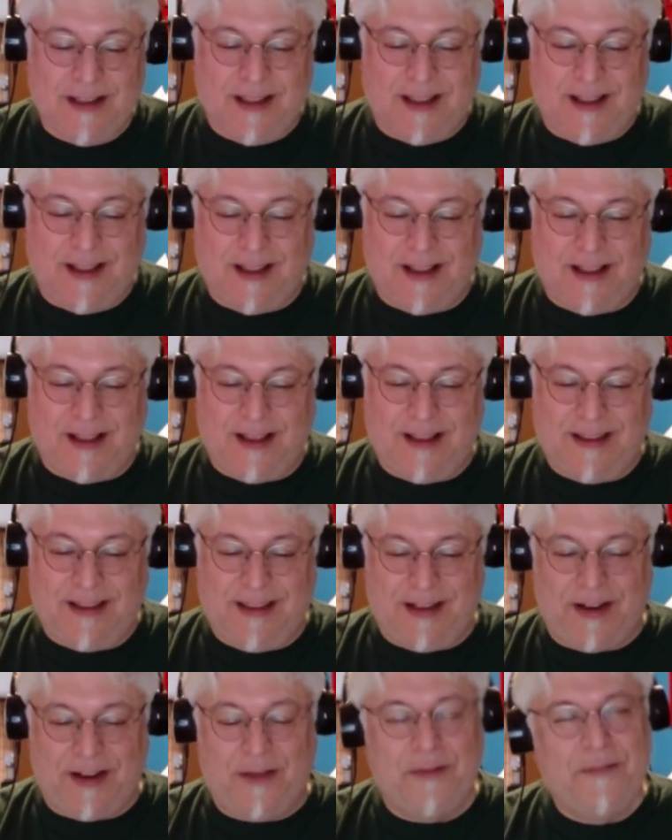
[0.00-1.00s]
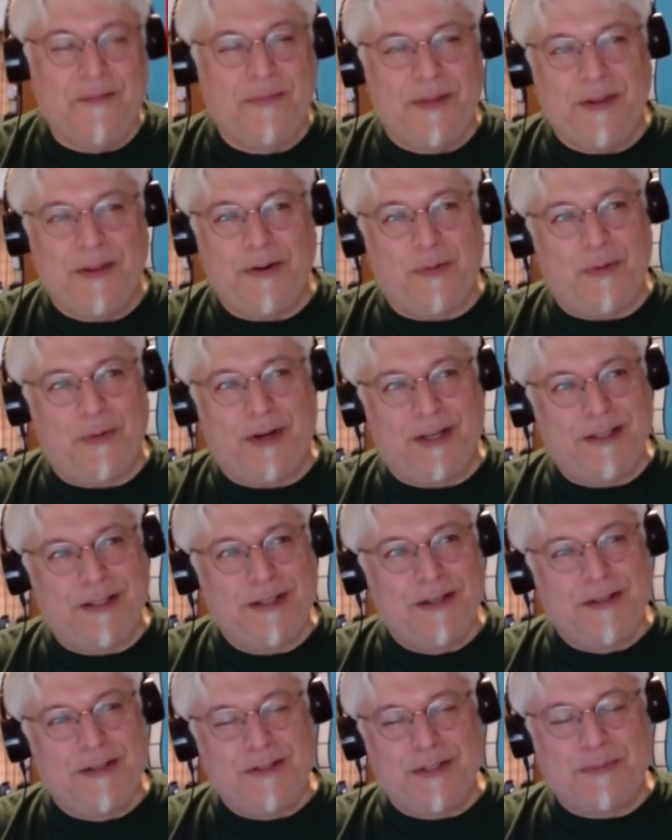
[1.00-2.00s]
uh, you know. You don't want to
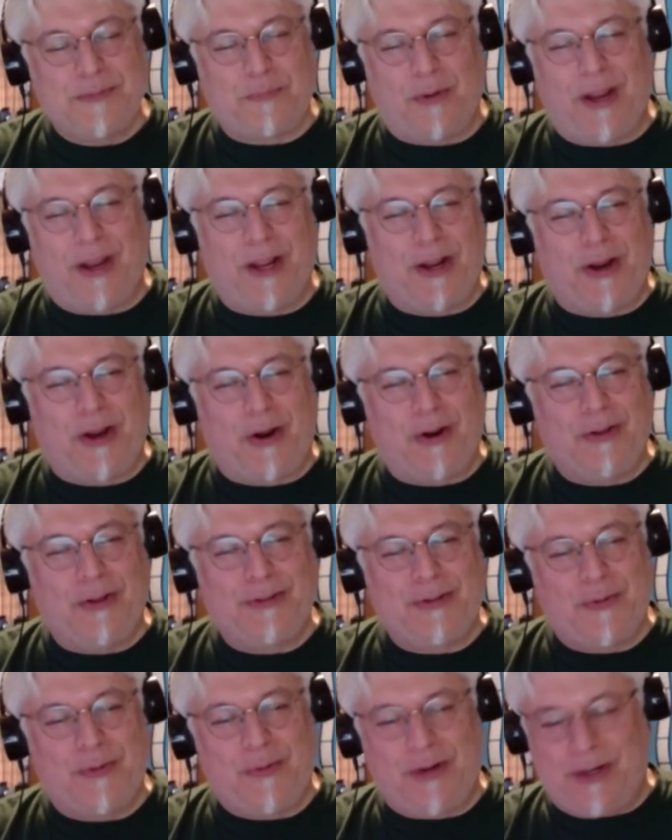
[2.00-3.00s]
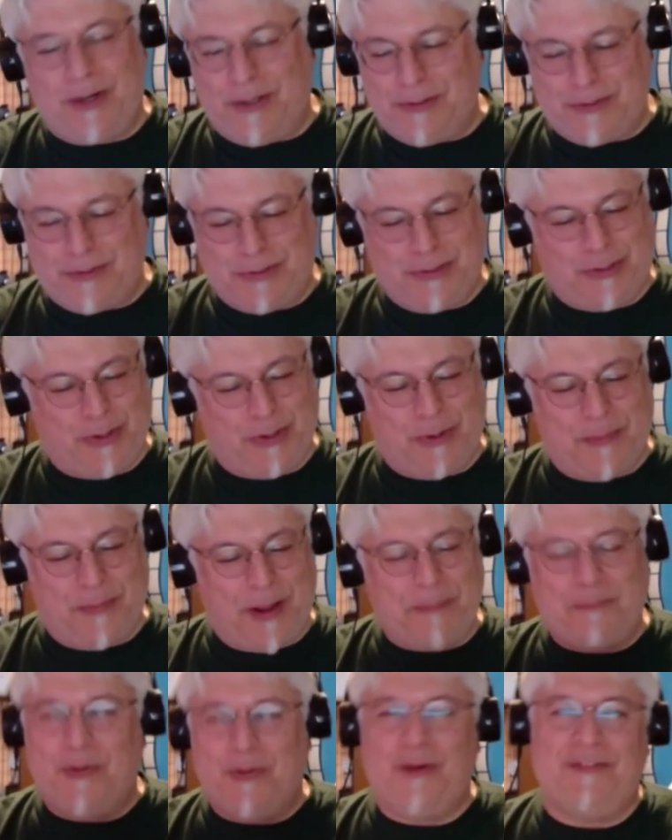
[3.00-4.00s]
just bring a girl to one of those shoot 'em
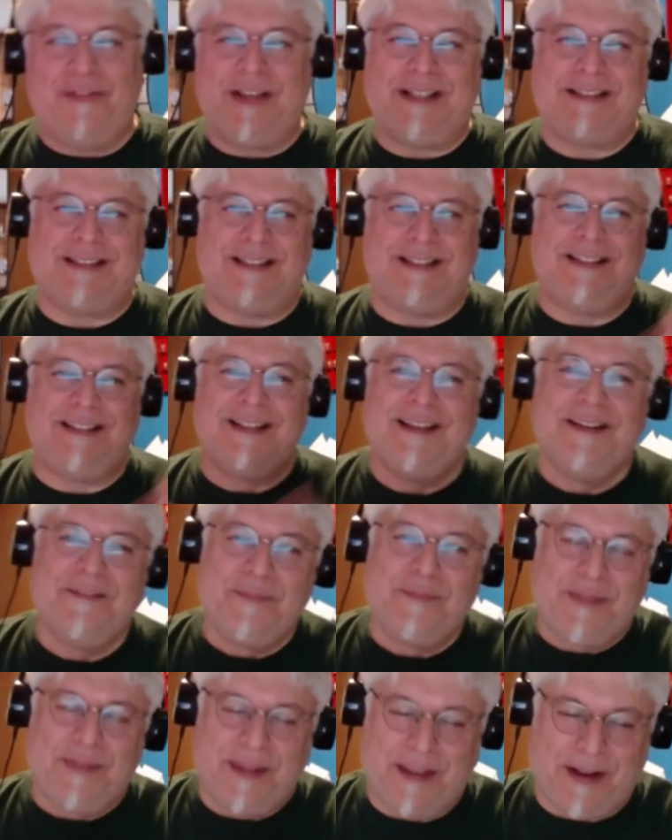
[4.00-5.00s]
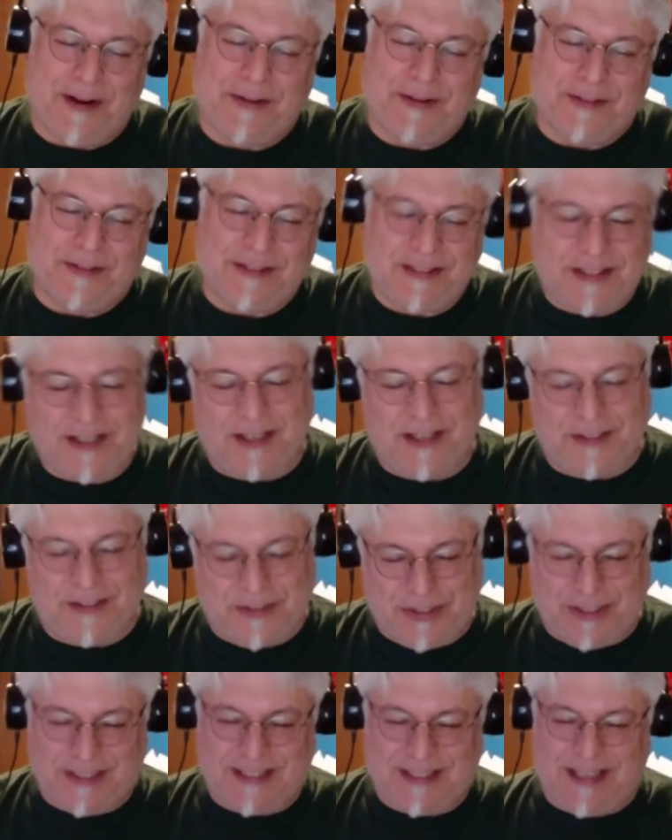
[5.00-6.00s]
up movies and you know and, and
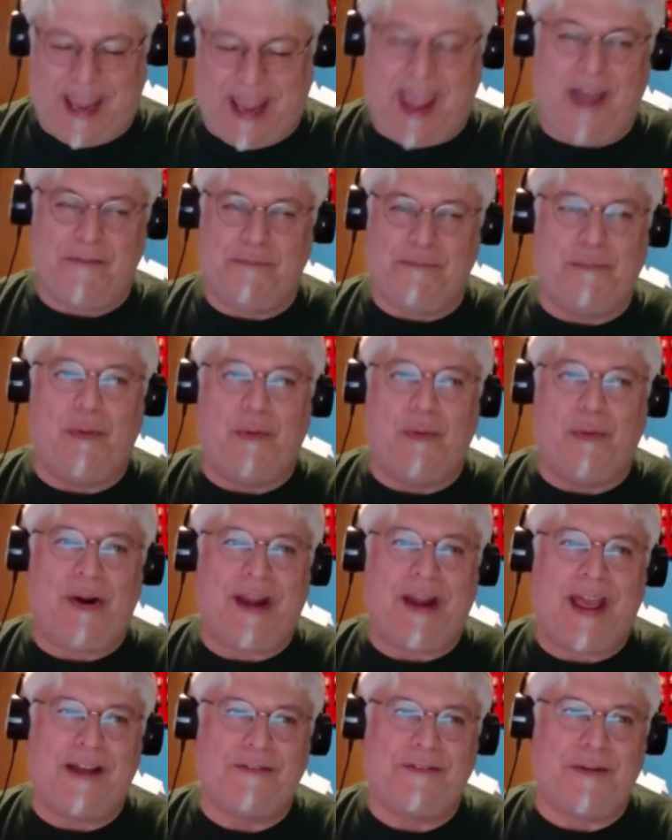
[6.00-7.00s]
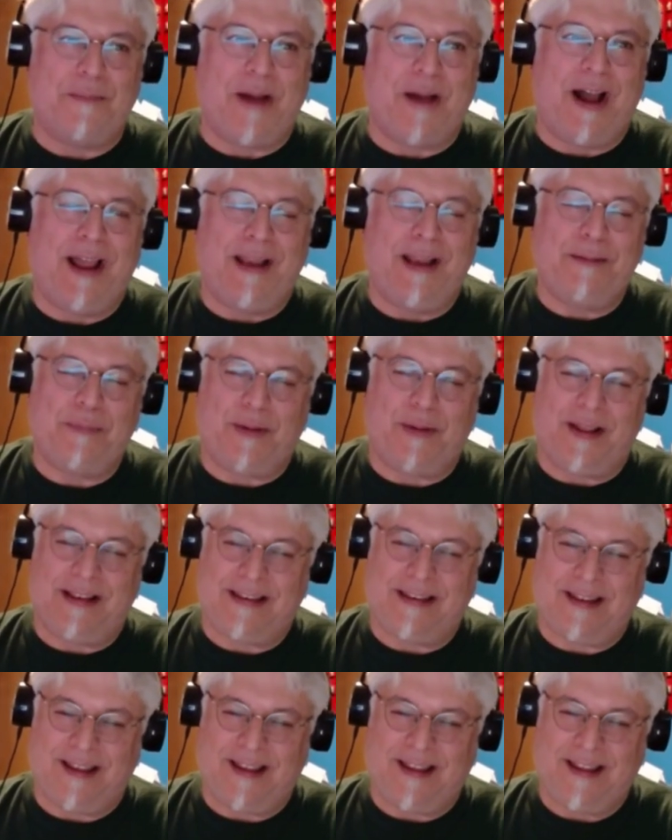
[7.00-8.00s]
she's half bored out of her mind, but.
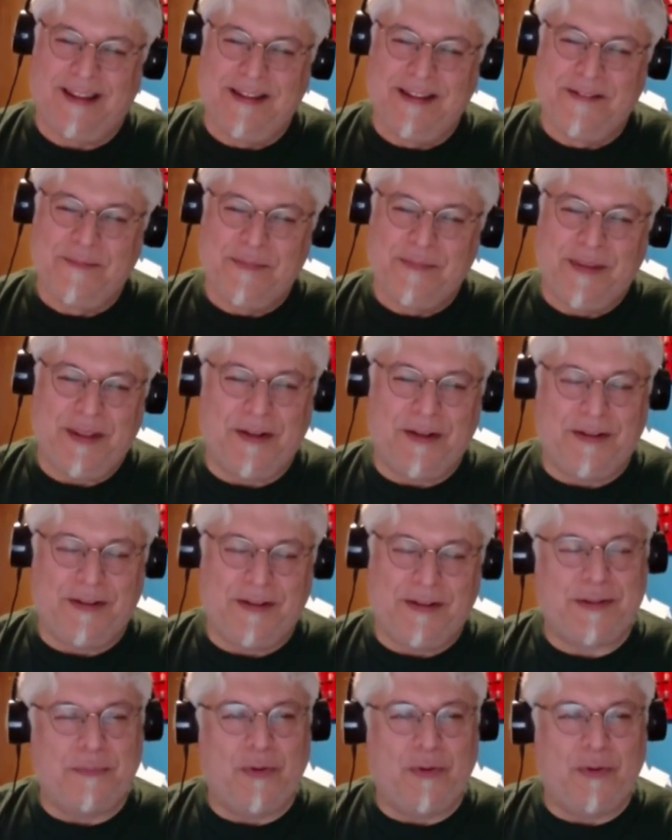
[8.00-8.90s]
Uh, you know, this is a